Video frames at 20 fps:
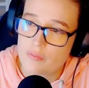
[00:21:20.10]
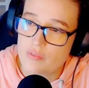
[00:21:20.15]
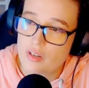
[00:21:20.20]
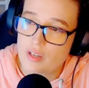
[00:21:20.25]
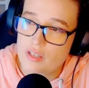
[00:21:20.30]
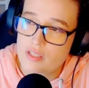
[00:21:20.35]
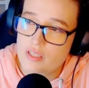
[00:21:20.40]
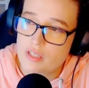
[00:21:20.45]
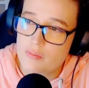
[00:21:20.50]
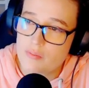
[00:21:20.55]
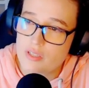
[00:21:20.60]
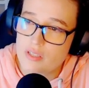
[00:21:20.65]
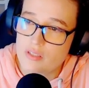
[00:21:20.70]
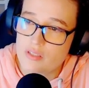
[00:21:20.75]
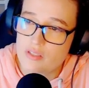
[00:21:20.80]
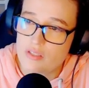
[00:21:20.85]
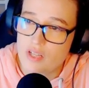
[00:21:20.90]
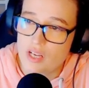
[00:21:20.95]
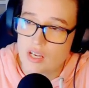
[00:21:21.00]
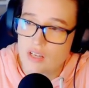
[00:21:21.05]
very tempted to
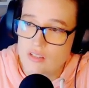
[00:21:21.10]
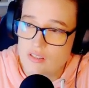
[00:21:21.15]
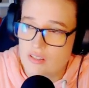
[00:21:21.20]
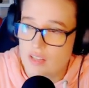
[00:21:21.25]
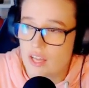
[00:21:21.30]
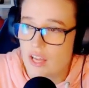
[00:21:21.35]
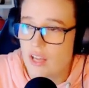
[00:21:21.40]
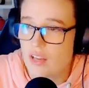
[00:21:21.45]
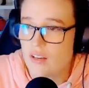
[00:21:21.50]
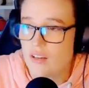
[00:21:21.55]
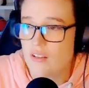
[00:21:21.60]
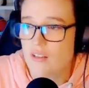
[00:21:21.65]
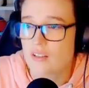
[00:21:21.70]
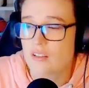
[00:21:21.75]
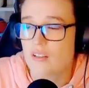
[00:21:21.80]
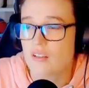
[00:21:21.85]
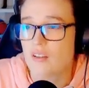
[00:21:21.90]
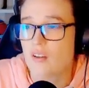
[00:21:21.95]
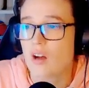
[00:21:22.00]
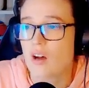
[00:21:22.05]
change that.
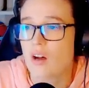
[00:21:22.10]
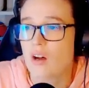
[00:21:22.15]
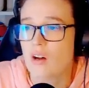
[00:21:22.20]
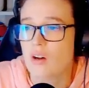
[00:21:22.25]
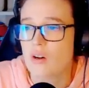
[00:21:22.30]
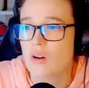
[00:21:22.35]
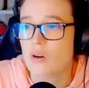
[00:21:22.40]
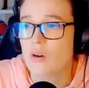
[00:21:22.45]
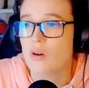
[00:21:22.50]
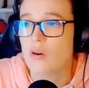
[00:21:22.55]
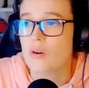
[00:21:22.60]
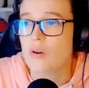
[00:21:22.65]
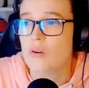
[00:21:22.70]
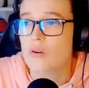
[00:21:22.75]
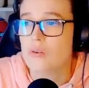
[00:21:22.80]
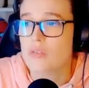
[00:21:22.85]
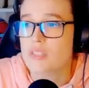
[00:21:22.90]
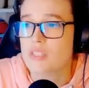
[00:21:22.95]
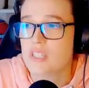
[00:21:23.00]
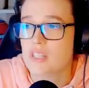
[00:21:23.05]

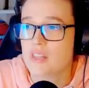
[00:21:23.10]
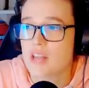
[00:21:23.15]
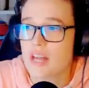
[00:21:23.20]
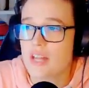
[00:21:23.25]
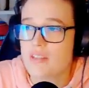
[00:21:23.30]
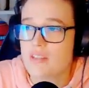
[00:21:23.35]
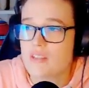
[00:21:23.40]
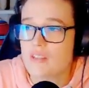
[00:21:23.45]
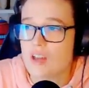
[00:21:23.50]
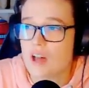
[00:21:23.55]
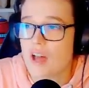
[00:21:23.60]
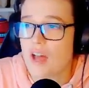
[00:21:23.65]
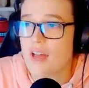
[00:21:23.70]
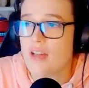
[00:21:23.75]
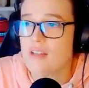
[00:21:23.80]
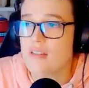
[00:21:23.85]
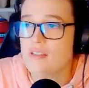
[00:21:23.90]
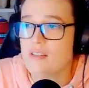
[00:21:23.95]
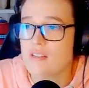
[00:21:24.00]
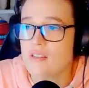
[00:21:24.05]
Oh, see, that's
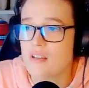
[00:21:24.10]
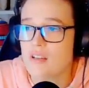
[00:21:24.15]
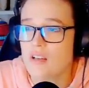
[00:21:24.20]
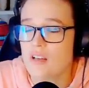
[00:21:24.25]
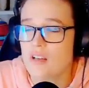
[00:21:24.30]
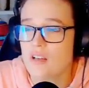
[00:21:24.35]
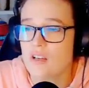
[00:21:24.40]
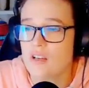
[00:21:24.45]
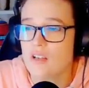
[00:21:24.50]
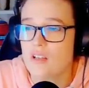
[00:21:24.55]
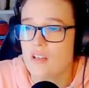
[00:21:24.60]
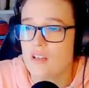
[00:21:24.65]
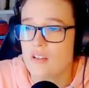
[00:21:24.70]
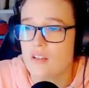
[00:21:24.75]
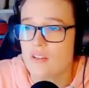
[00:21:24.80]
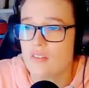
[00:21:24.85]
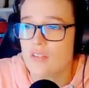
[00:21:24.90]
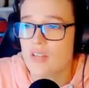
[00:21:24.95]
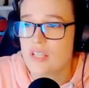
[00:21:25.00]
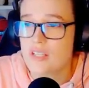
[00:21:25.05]
nice.
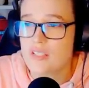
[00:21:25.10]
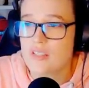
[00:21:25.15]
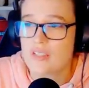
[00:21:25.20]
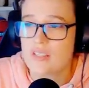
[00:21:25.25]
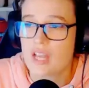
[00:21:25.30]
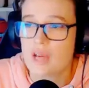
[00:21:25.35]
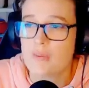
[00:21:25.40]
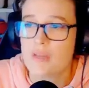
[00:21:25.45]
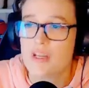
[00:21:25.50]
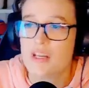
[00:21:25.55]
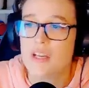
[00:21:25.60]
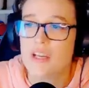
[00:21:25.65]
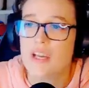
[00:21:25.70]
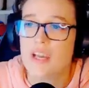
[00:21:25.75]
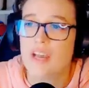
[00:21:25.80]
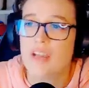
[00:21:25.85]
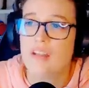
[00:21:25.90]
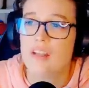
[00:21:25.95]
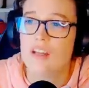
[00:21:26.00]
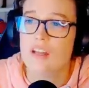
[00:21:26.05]
This is coming
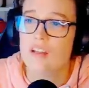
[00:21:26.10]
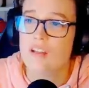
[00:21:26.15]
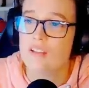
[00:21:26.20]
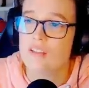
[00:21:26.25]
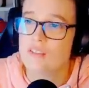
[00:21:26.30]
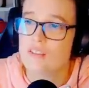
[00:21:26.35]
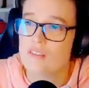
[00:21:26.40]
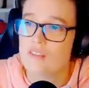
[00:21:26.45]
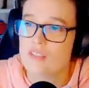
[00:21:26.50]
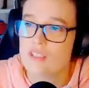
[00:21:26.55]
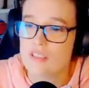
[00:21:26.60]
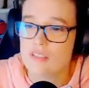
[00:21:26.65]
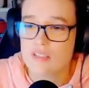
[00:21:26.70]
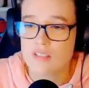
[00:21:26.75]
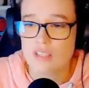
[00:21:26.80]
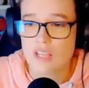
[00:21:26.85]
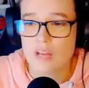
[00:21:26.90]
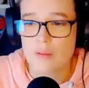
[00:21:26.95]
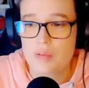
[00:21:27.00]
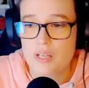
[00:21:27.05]
together. This is
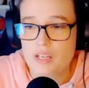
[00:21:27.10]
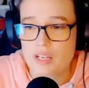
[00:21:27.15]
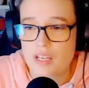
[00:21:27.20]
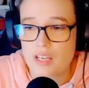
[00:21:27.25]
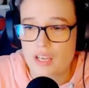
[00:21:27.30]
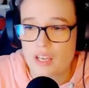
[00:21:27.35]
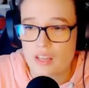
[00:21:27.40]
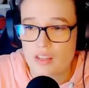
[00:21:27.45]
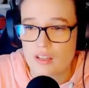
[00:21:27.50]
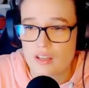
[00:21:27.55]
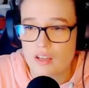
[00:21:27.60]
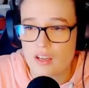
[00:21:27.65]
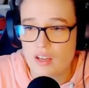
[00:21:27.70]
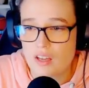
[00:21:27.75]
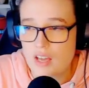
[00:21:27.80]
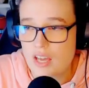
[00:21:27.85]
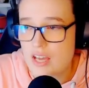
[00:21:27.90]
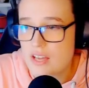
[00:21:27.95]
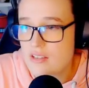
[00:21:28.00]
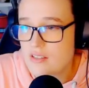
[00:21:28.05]
coming together,
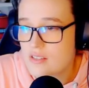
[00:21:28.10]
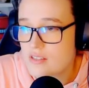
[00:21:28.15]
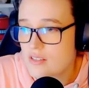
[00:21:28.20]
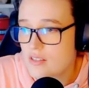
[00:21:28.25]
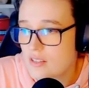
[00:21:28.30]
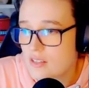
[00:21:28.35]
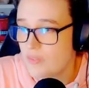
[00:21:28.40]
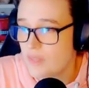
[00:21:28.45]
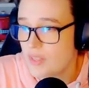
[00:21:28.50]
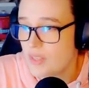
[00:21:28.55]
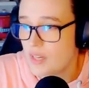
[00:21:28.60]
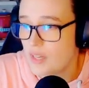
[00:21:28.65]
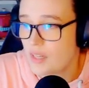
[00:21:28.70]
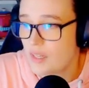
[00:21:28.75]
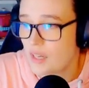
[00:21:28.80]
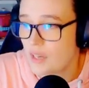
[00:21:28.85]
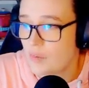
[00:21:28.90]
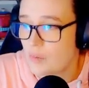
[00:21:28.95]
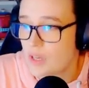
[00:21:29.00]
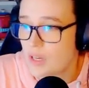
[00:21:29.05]
guys.
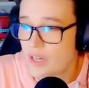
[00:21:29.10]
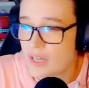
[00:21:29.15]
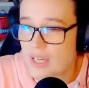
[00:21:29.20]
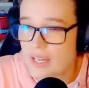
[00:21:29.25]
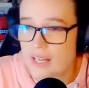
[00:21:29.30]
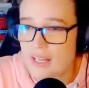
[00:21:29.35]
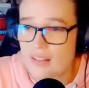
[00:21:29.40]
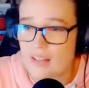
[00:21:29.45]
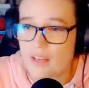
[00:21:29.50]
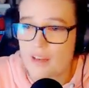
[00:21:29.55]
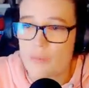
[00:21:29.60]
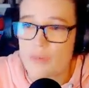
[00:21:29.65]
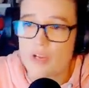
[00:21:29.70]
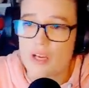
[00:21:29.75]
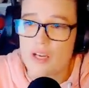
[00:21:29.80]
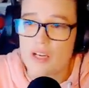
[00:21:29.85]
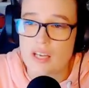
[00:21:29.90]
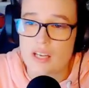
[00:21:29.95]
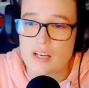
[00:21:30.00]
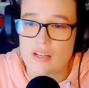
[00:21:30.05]
Okay, we are getting there. We
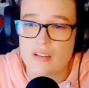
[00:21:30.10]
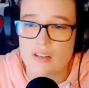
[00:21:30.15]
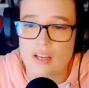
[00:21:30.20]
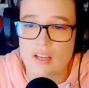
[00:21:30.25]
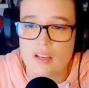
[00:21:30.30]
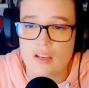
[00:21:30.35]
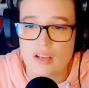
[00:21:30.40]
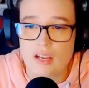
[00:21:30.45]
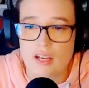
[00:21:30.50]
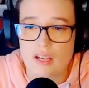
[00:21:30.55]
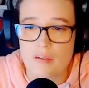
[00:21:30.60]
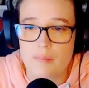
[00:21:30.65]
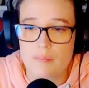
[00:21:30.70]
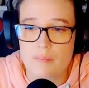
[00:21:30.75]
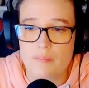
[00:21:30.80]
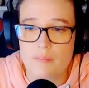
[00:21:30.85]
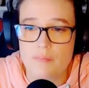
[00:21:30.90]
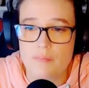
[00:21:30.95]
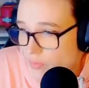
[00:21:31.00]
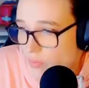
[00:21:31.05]
are getting there. Um,
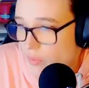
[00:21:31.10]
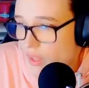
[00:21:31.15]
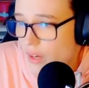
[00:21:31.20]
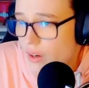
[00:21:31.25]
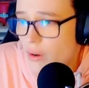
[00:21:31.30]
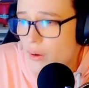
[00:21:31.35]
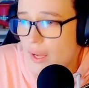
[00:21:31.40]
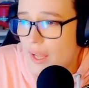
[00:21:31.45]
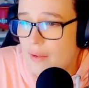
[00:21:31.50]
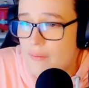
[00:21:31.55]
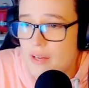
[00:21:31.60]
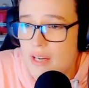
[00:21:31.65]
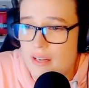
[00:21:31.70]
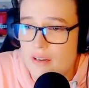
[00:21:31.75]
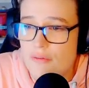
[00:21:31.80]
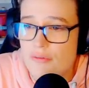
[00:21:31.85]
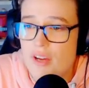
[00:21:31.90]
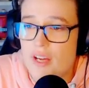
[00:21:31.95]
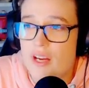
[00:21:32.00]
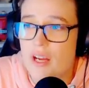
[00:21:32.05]
oh yeah, we need to
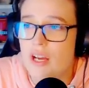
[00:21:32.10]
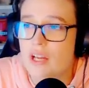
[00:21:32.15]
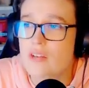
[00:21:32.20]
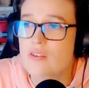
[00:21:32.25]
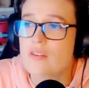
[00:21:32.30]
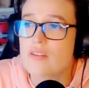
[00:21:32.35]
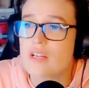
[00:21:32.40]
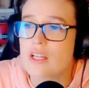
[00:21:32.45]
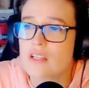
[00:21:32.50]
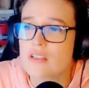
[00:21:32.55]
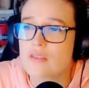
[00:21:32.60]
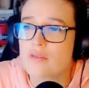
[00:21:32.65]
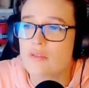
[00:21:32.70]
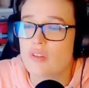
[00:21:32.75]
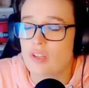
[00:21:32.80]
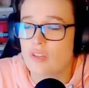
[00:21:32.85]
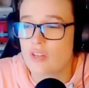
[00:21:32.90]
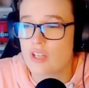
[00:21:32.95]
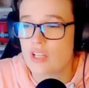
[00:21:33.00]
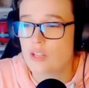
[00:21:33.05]
find a hundred things that fit
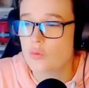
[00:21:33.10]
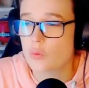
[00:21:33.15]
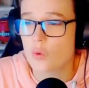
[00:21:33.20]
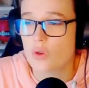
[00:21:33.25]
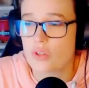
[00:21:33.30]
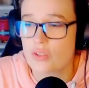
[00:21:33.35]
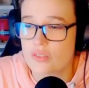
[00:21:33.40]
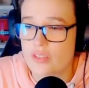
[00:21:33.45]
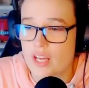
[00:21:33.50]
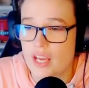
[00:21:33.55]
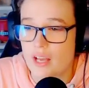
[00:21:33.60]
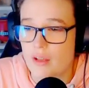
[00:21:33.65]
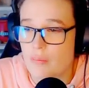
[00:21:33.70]
on these walls now.